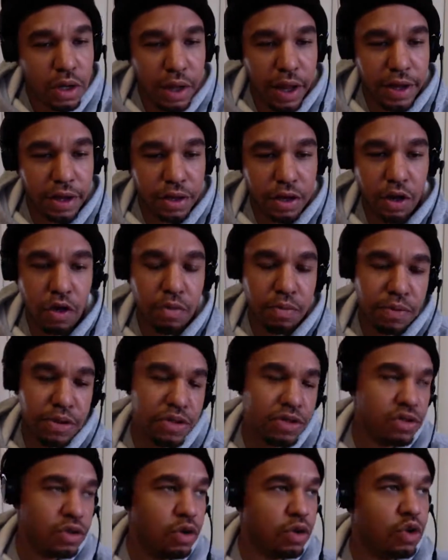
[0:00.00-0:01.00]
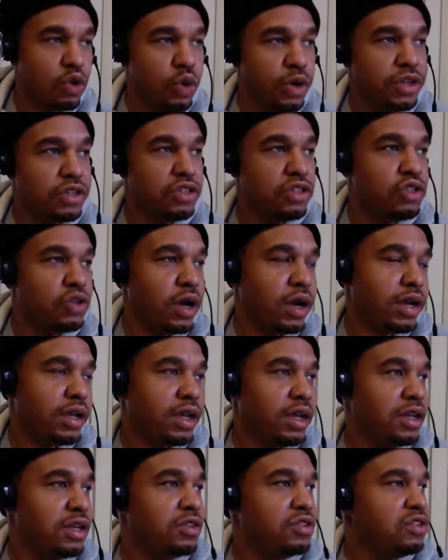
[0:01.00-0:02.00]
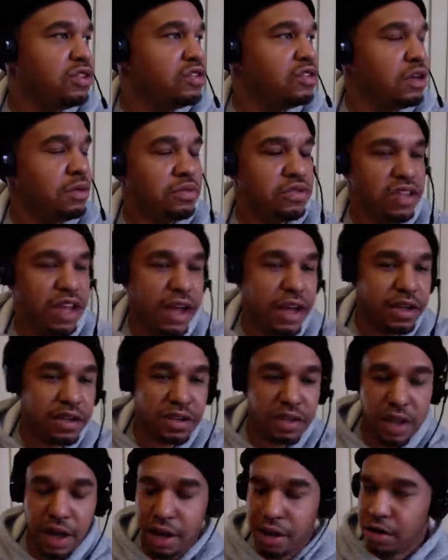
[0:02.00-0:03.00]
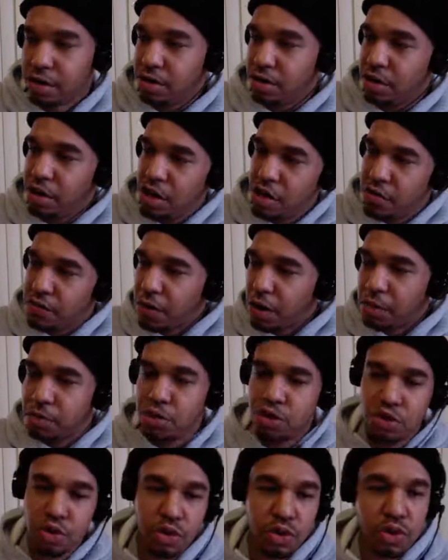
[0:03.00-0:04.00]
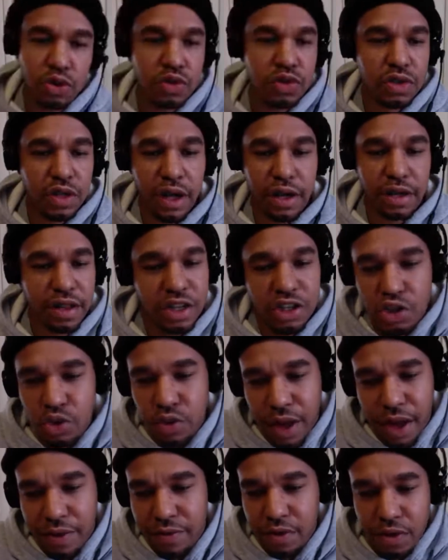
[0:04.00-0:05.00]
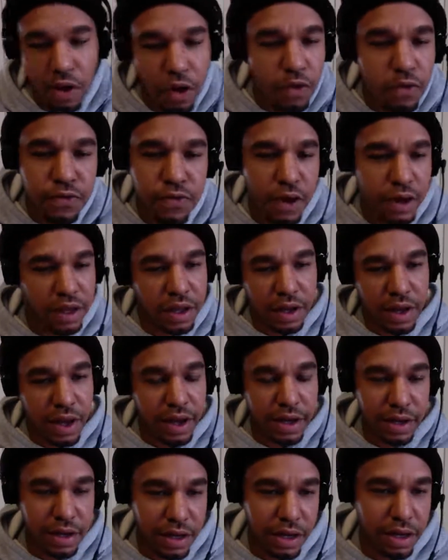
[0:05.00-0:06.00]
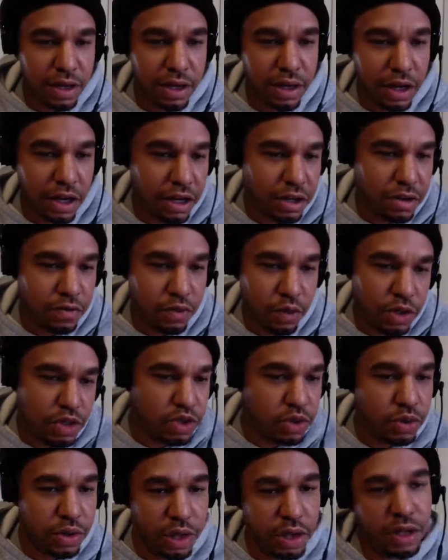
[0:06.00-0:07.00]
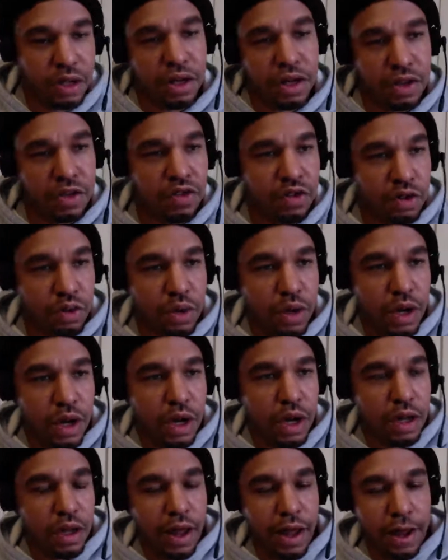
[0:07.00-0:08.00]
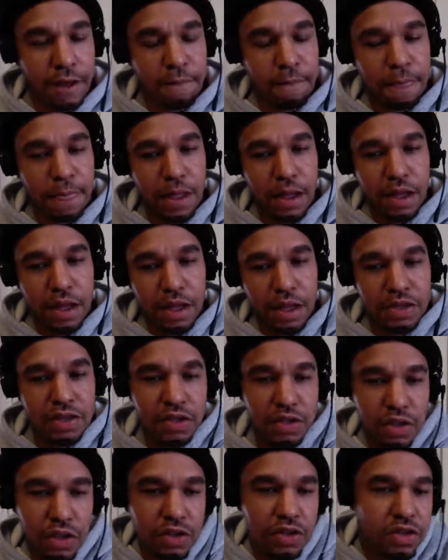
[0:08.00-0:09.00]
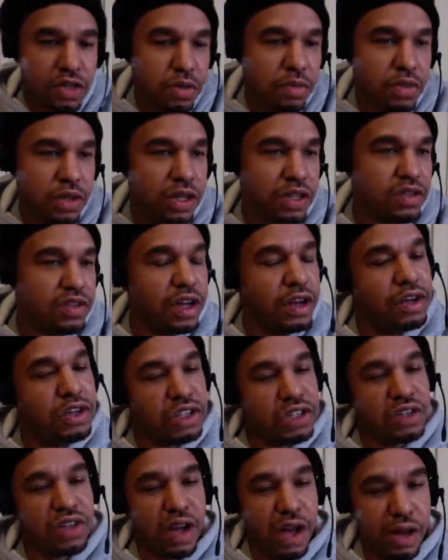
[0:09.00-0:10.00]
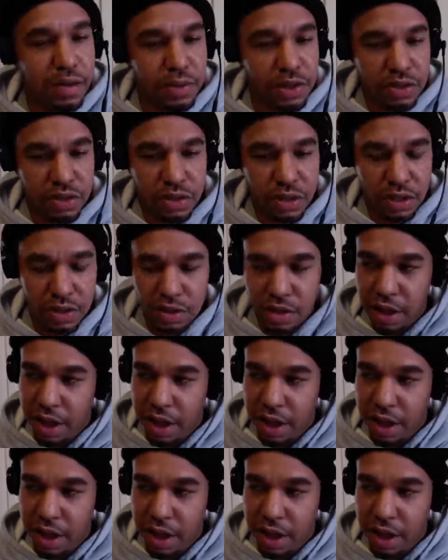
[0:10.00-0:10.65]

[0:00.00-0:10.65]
Like, don't be so quick to try to get into some tech stock or pharmaceutical stock that you have no fucking idea of what you're getting into. Like, there's some things that are just common sense.